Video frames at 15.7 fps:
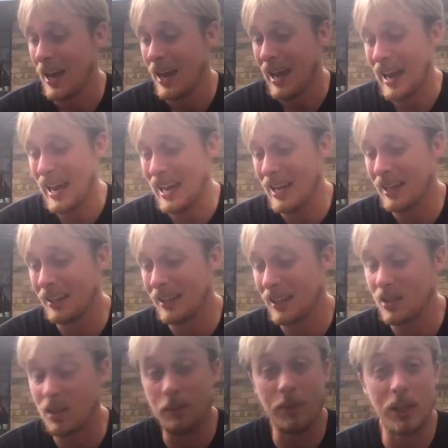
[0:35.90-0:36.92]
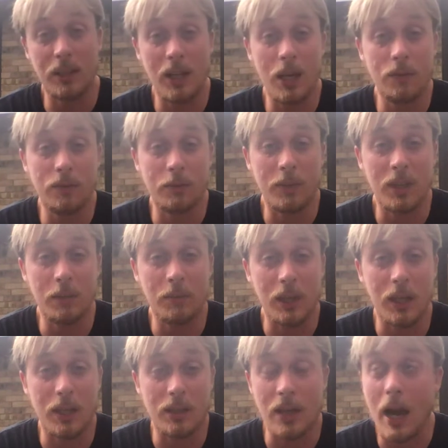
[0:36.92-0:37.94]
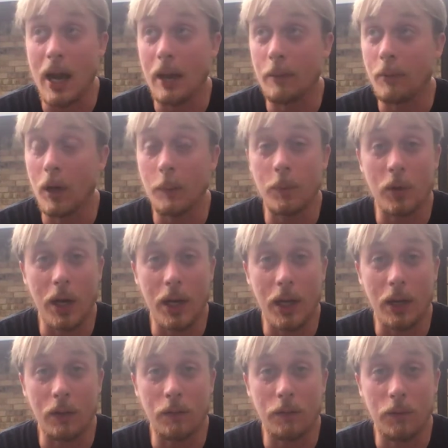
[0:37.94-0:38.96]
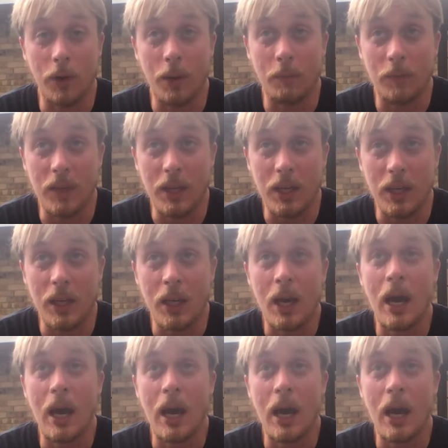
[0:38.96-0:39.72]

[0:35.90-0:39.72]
And it's a big day for me because I am upgrading from the